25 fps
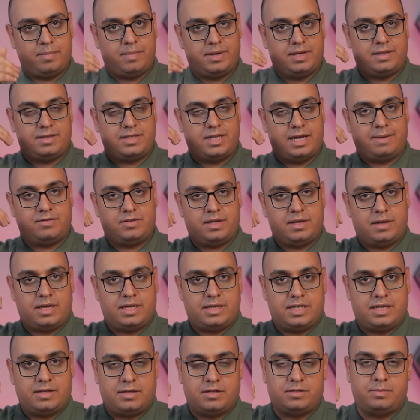It definitely
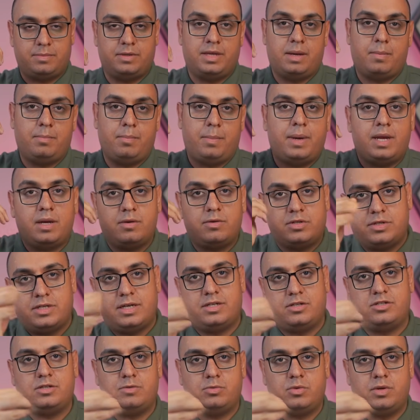needs to be above
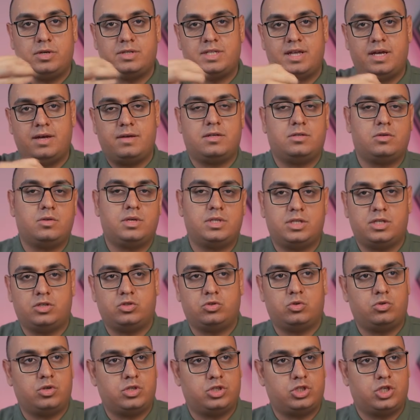60% so it can
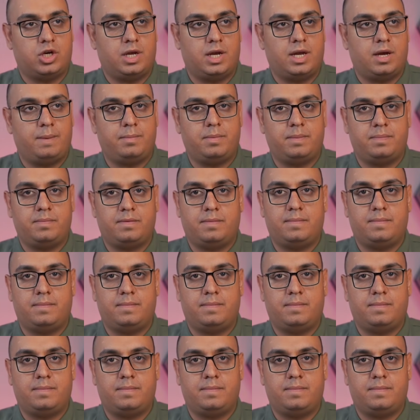do the job.